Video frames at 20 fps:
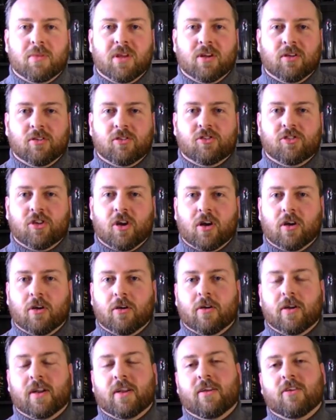beer
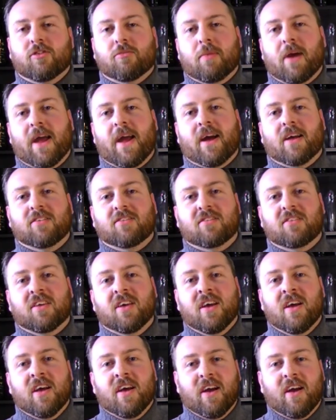chugger in his past.